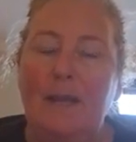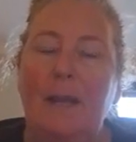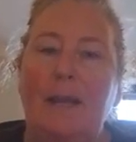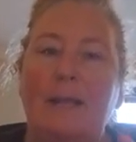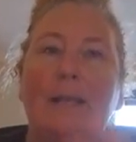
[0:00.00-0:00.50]

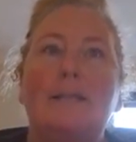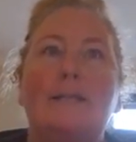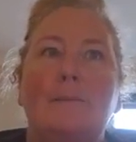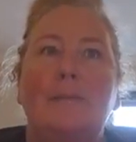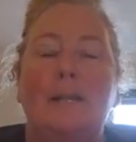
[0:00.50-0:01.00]
And that is
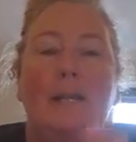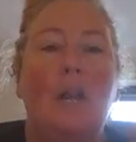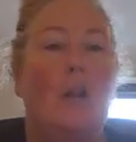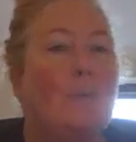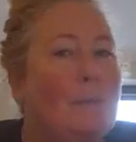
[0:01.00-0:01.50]
something that a
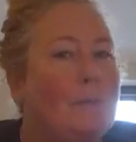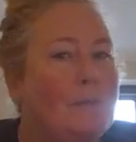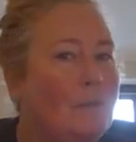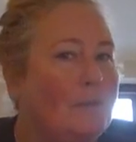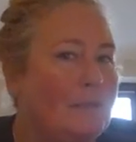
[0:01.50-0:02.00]
lot of people
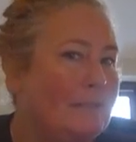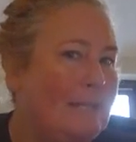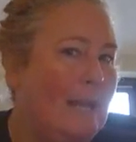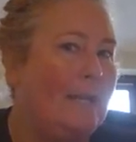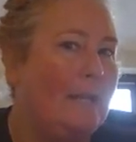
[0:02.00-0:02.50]
don't
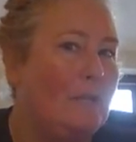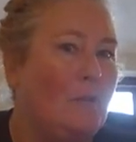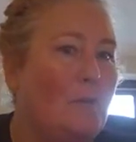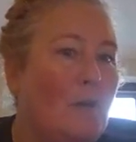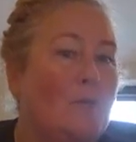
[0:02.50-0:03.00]
understand, they
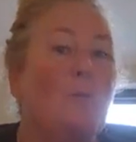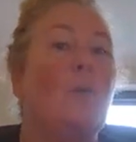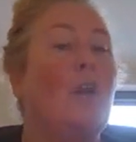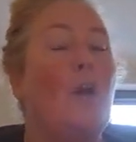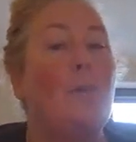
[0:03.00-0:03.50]
don't grasp, or
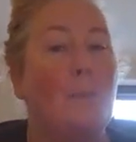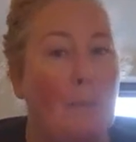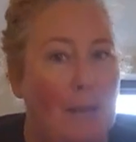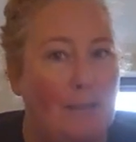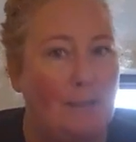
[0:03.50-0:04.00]
they're not
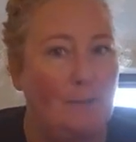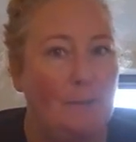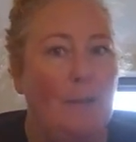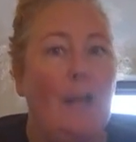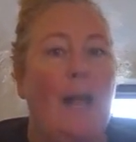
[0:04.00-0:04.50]
prepared to.
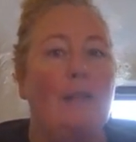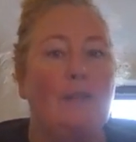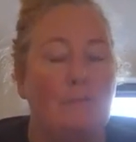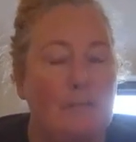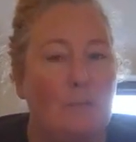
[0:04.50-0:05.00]
And
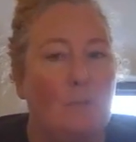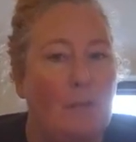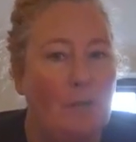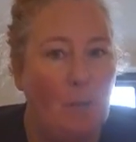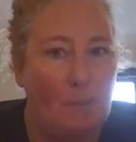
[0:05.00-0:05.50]
the reason why
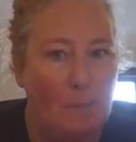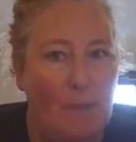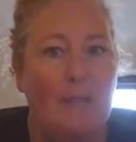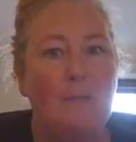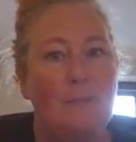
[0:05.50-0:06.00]
they're not
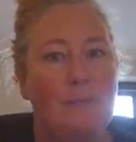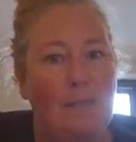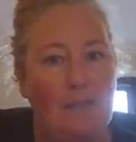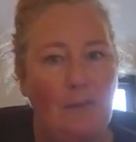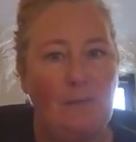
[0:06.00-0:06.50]
prepared to is
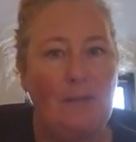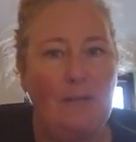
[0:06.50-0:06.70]
they're not very